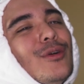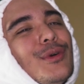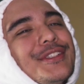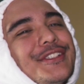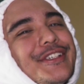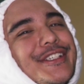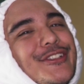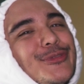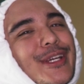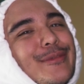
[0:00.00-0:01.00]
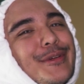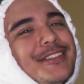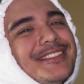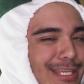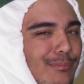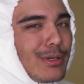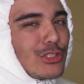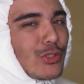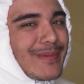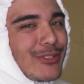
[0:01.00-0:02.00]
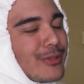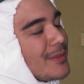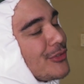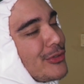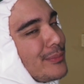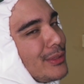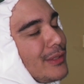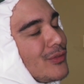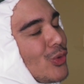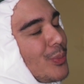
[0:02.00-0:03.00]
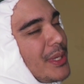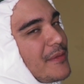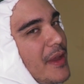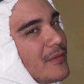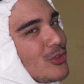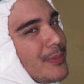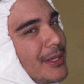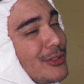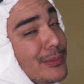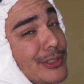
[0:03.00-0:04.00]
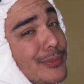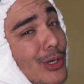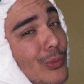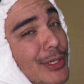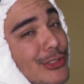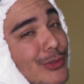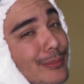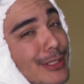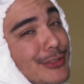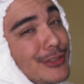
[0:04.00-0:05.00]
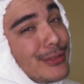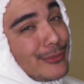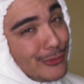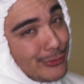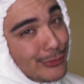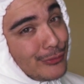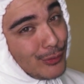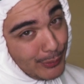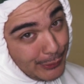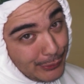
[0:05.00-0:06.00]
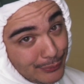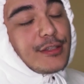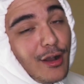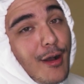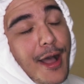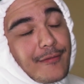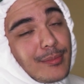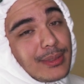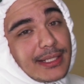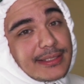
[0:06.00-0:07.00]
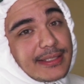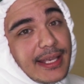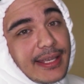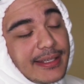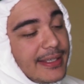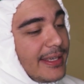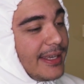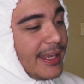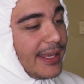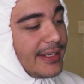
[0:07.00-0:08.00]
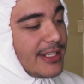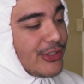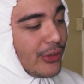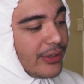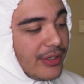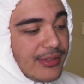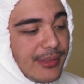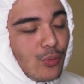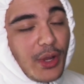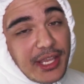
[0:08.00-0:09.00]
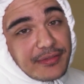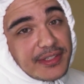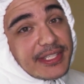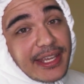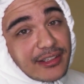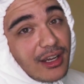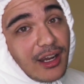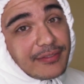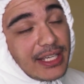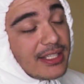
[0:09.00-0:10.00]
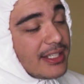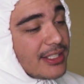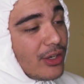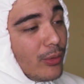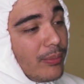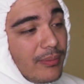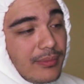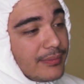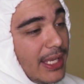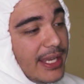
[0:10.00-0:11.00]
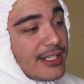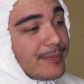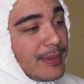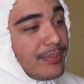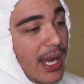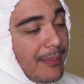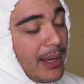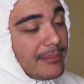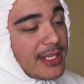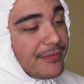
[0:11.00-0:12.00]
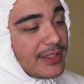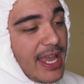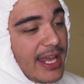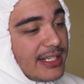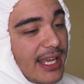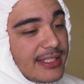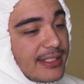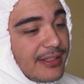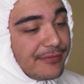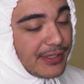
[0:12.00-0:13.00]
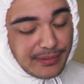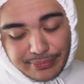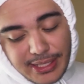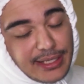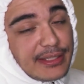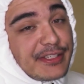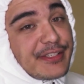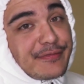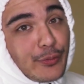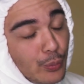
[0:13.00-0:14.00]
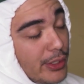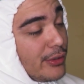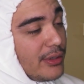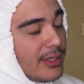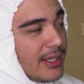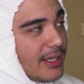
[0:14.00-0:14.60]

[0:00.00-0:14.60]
What's good, dreamers? Keep on dreaming, dreamers. Dream, believe, do, repeat. If you have a dream out there, put some hard work into it. It might just come true for real. Y'all have a blessed day and enjoy you some WayV takeoff. That ish go that it should be popping. I'm definitely adding that to the freaking playlist for real.